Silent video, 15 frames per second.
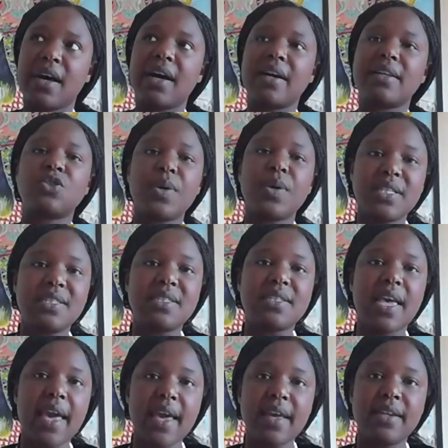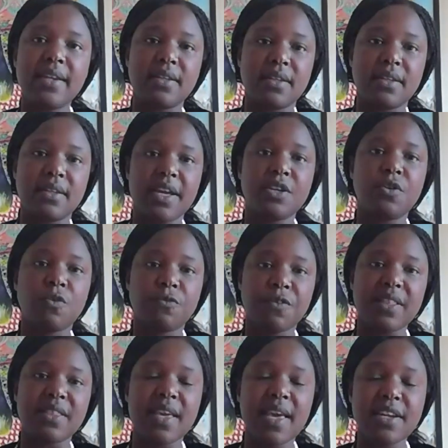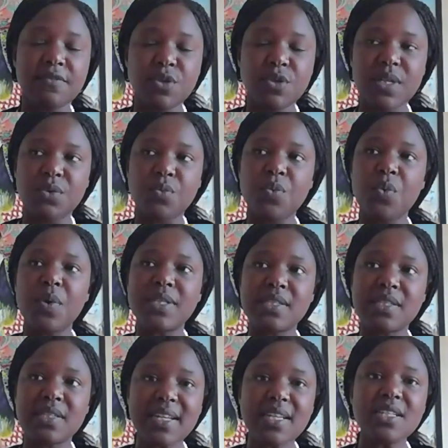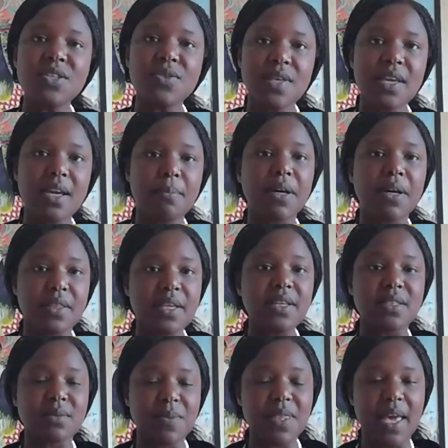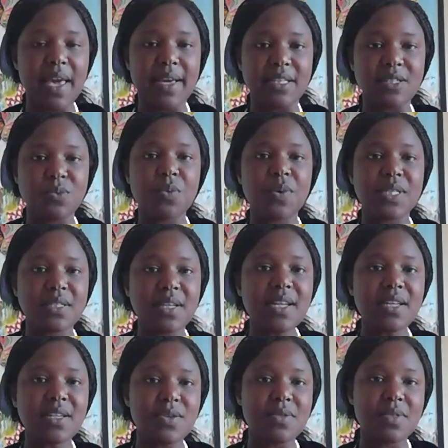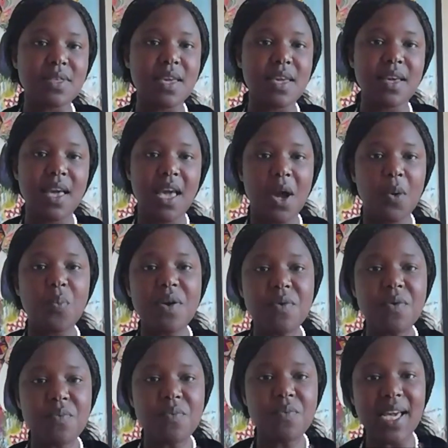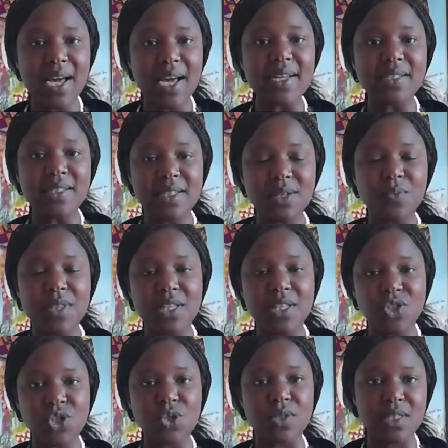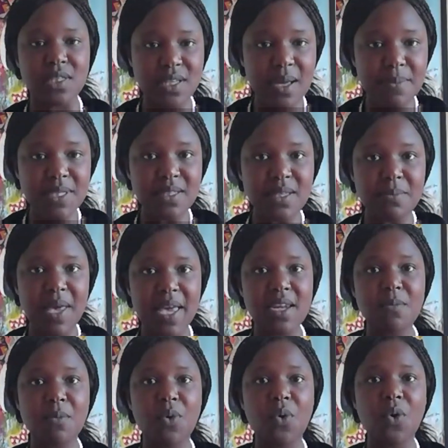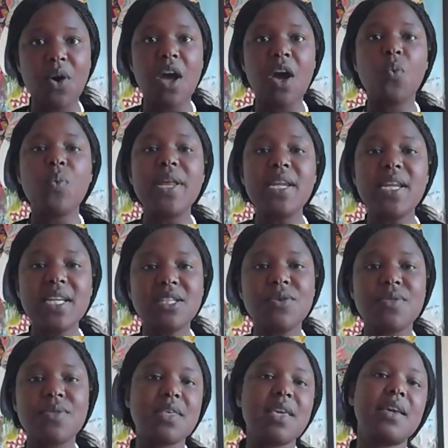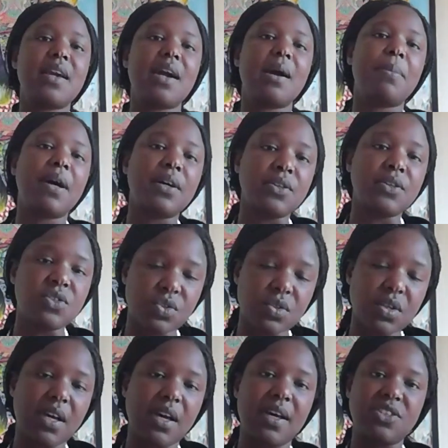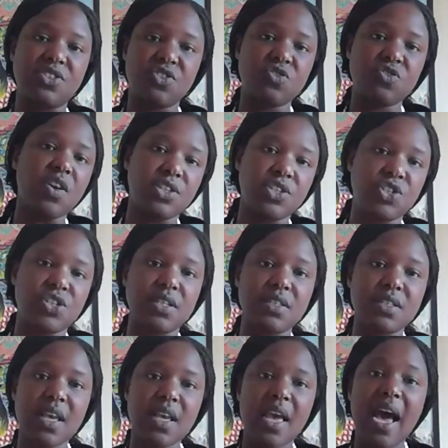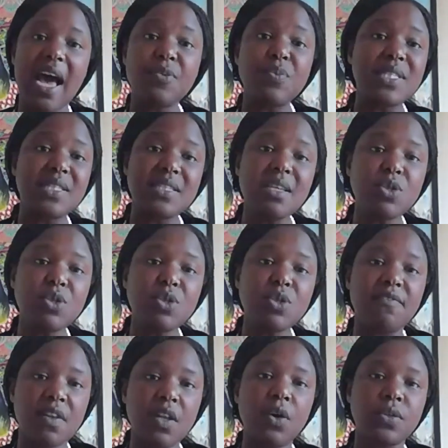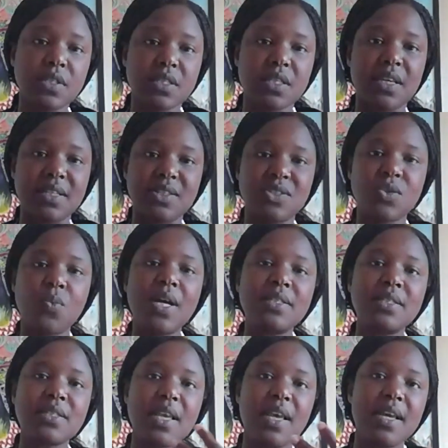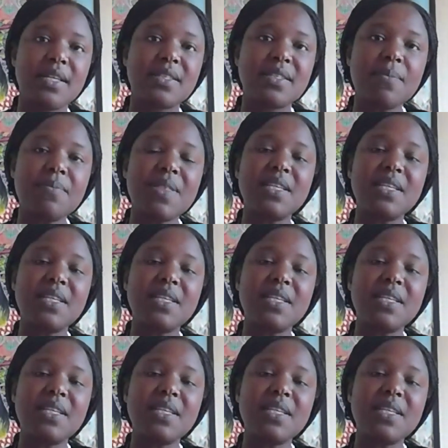2010, kind of at the end of we were starting to think about this with AIDS. We were starting to think we really can't deal with this short-termism anymore. We need to think about structures, and we seem to have lost that. So once something